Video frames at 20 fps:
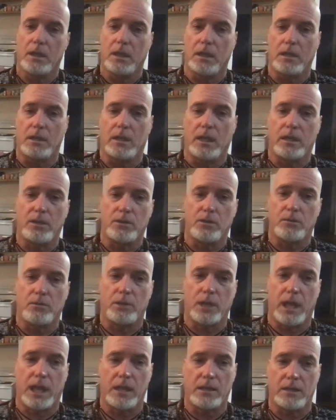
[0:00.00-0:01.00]
intend your
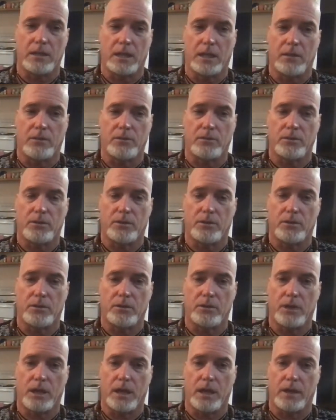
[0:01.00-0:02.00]
reality up through your
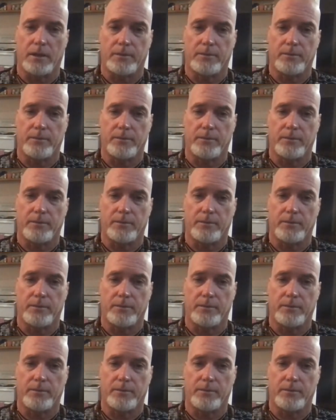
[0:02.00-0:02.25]
third eye.